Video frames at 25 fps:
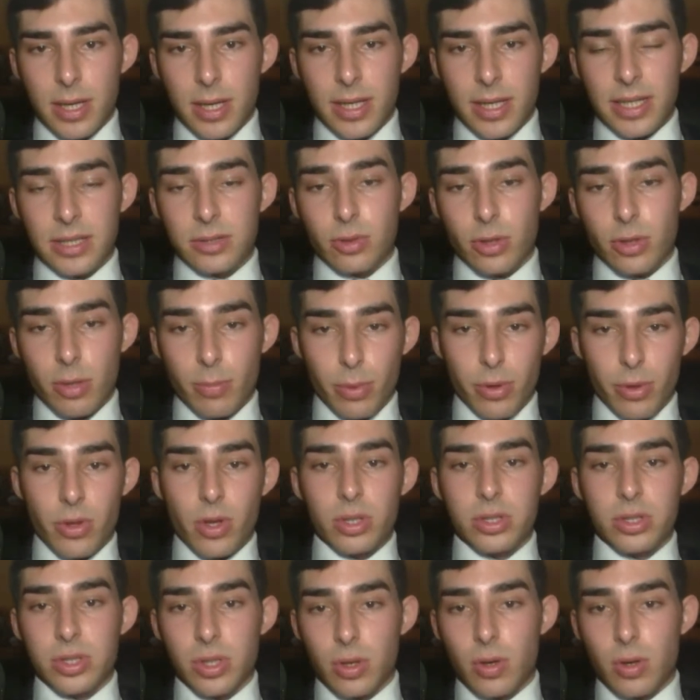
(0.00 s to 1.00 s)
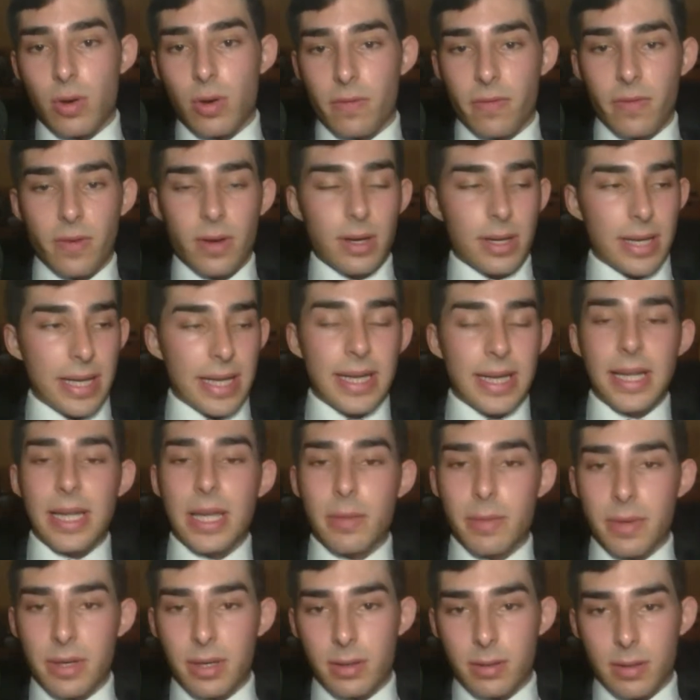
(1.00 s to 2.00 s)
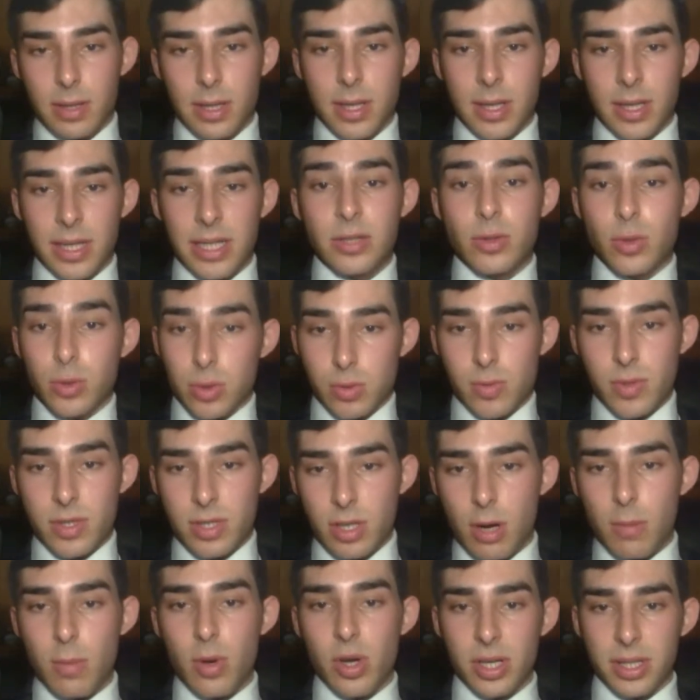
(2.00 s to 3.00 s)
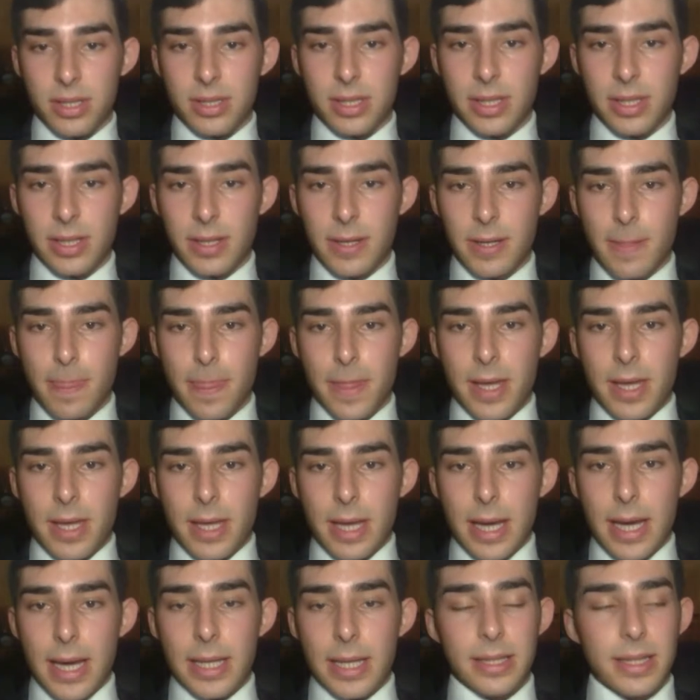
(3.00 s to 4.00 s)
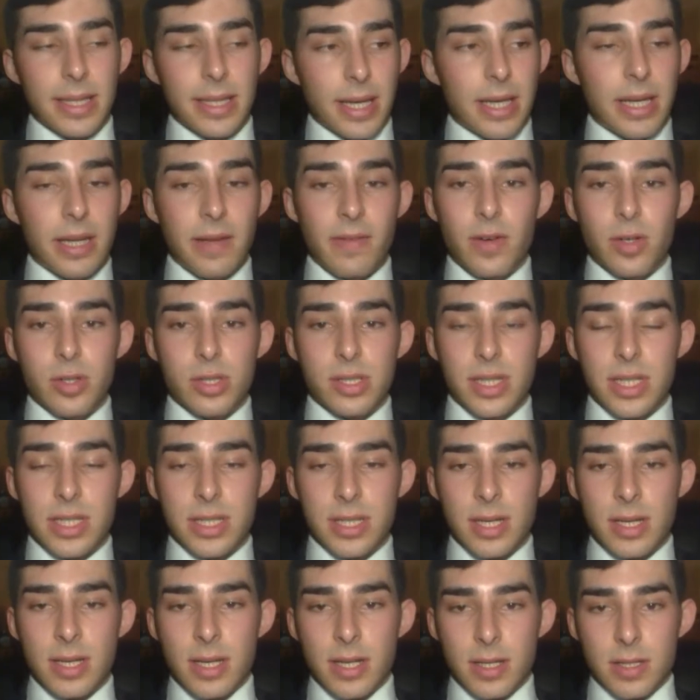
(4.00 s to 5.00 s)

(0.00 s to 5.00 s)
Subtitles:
into the production of any given industry's commodity, and they give us this.